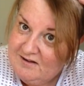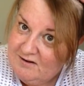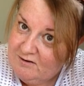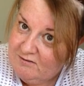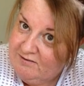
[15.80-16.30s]

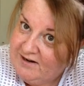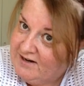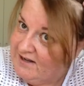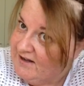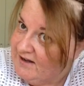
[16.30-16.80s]
Not
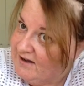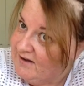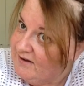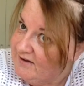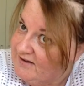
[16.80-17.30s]
really.
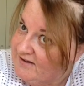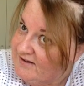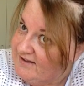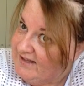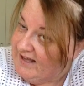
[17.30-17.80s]

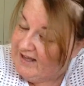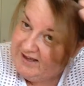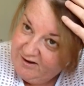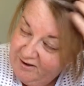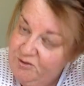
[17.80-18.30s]
Yeah,
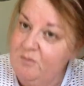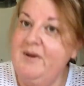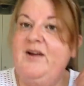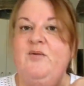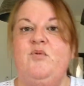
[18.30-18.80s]
I thought my
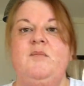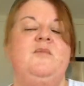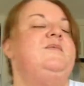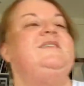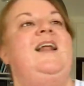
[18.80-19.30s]
hair
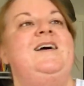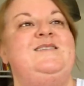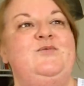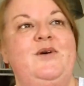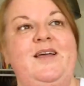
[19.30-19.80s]
appointment was
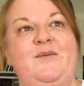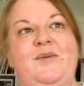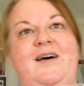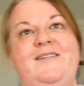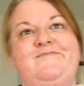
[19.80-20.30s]
last week,
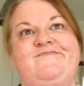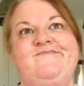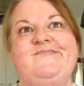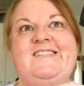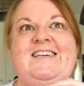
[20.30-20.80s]
but
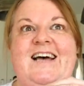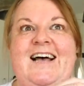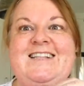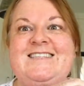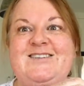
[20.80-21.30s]

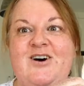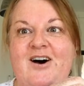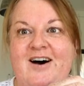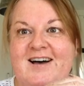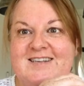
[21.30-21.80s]
it's
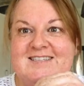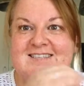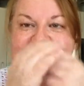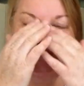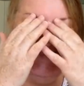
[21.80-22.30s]
not.
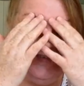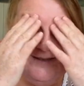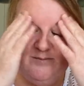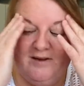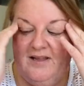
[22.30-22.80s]
It's
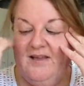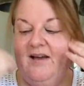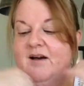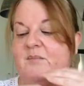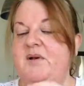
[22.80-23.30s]
this week.
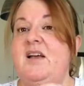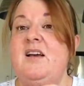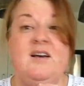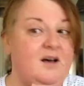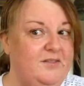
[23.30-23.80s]
I
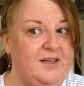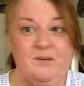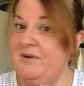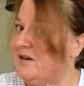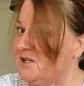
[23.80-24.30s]
think I'm
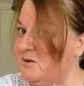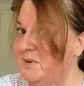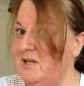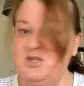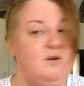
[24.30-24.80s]
going to do a
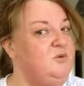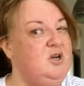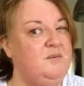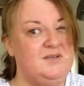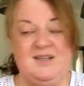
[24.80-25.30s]
big chop
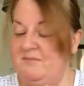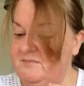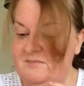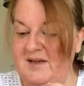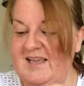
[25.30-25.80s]
because
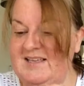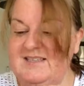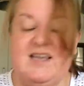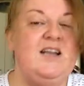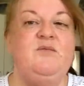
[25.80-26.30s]
my hair's
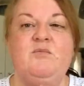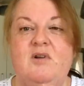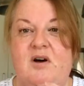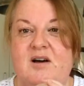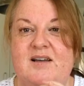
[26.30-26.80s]
getting
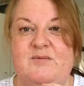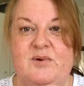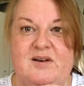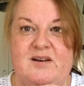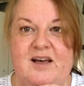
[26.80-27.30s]
long,
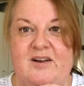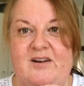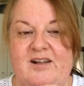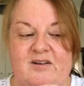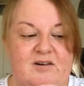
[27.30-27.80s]
and I don't
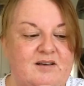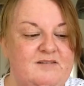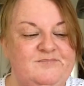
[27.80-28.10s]
like long.